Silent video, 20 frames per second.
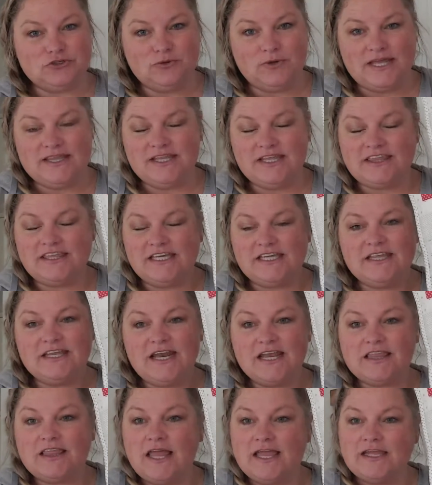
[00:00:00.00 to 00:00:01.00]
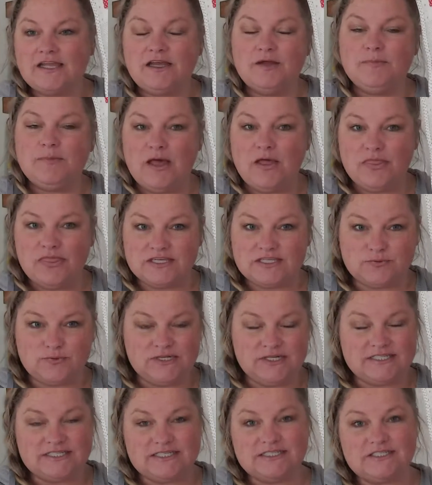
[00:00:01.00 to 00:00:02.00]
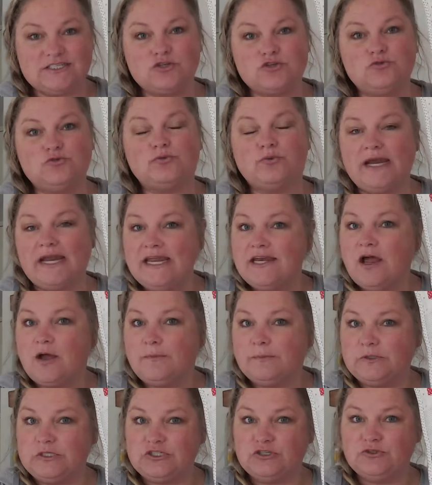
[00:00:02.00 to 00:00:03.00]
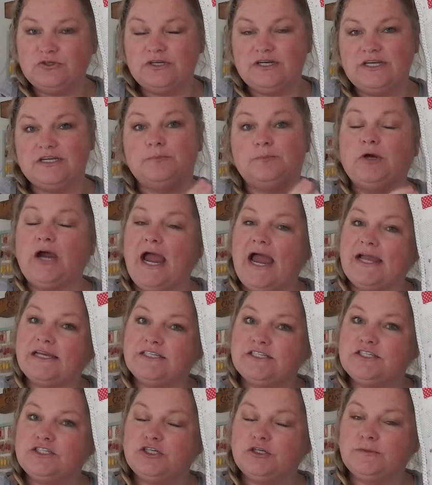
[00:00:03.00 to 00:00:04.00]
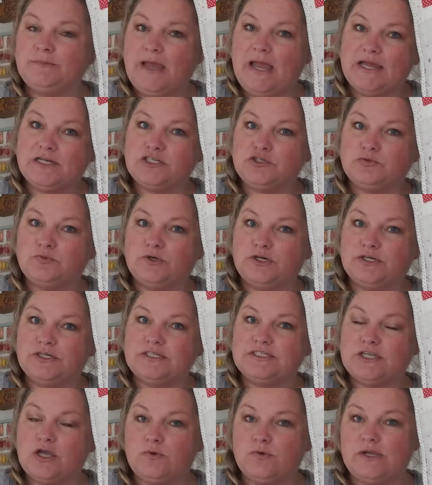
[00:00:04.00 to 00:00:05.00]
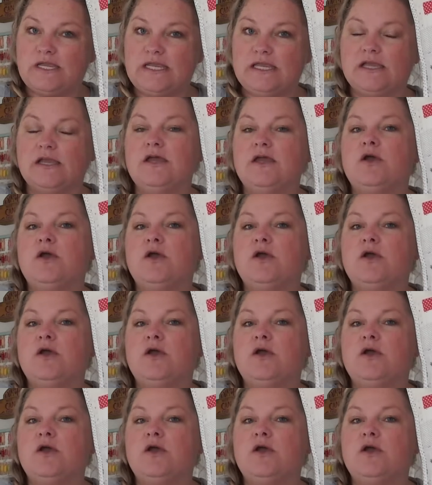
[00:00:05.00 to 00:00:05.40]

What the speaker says: And the thing that I like about this one is it's a great opportunity to practice your patchwork sewing